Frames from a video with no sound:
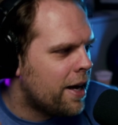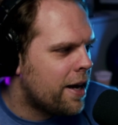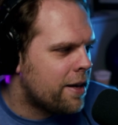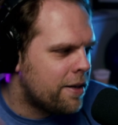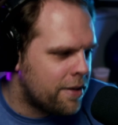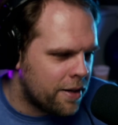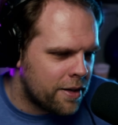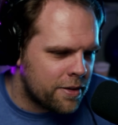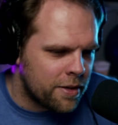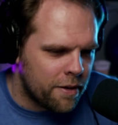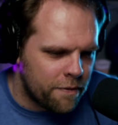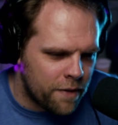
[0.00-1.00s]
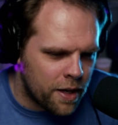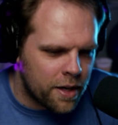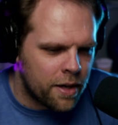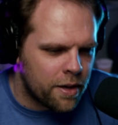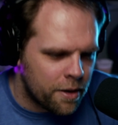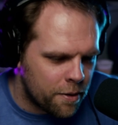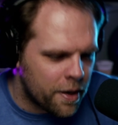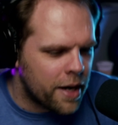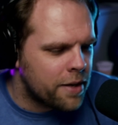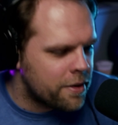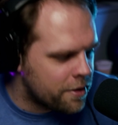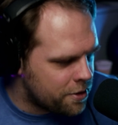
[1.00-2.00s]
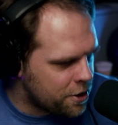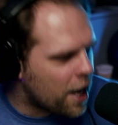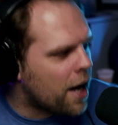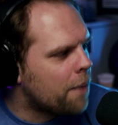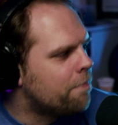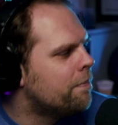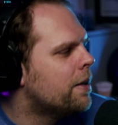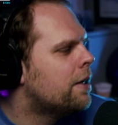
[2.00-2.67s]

and he does a fucking great job.